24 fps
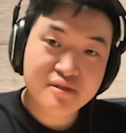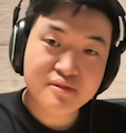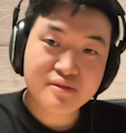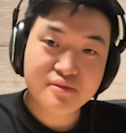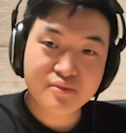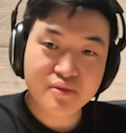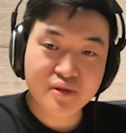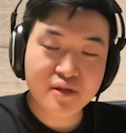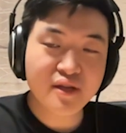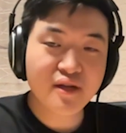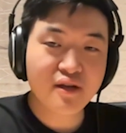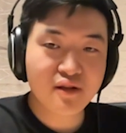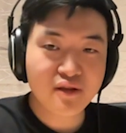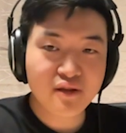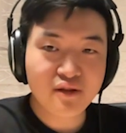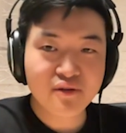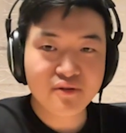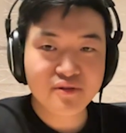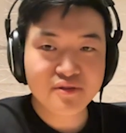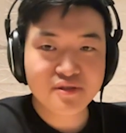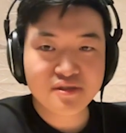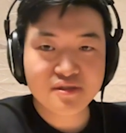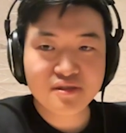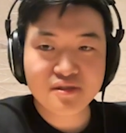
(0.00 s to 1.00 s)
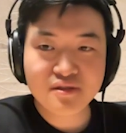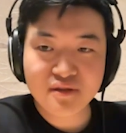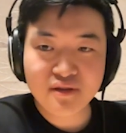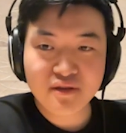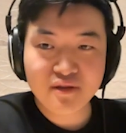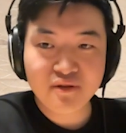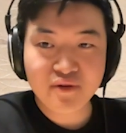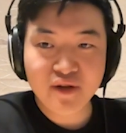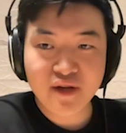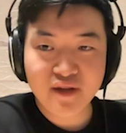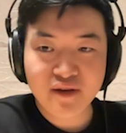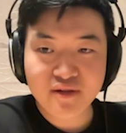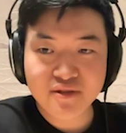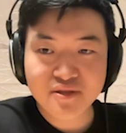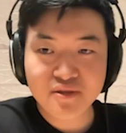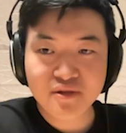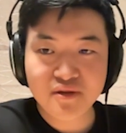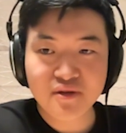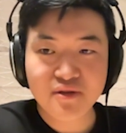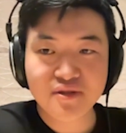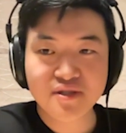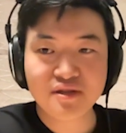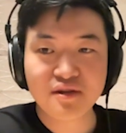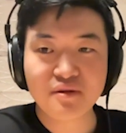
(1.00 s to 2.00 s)
really close to the creators who are
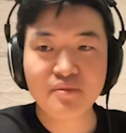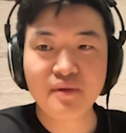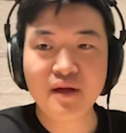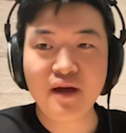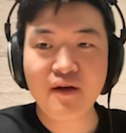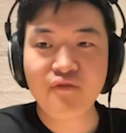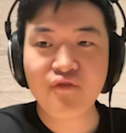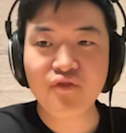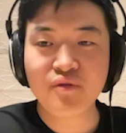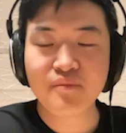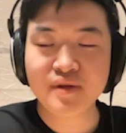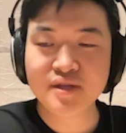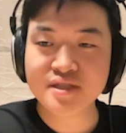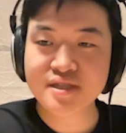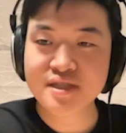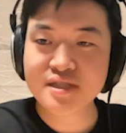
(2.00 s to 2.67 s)
using our platform and just